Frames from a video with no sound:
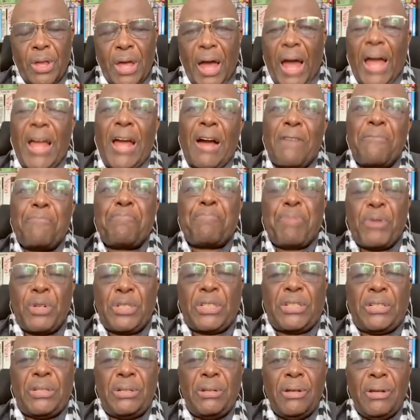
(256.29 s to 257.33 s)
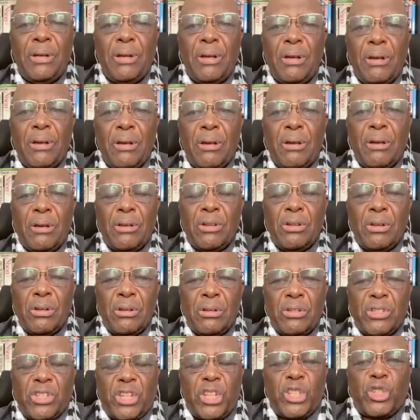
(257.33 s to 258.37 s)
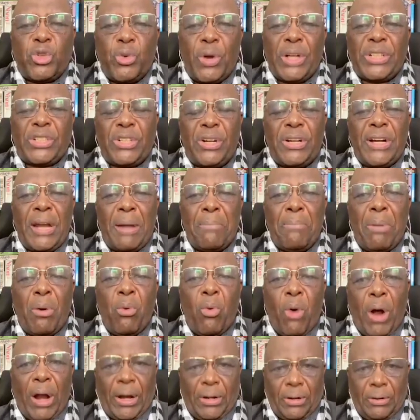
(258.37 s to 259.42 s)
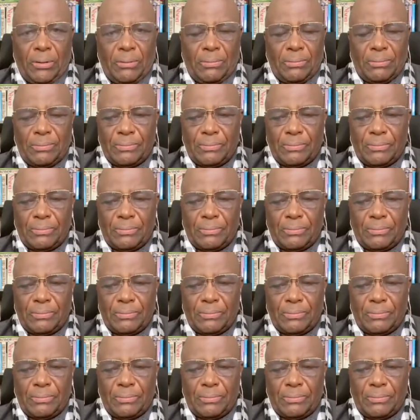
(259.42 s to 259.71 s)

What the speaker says: I have put situation number one,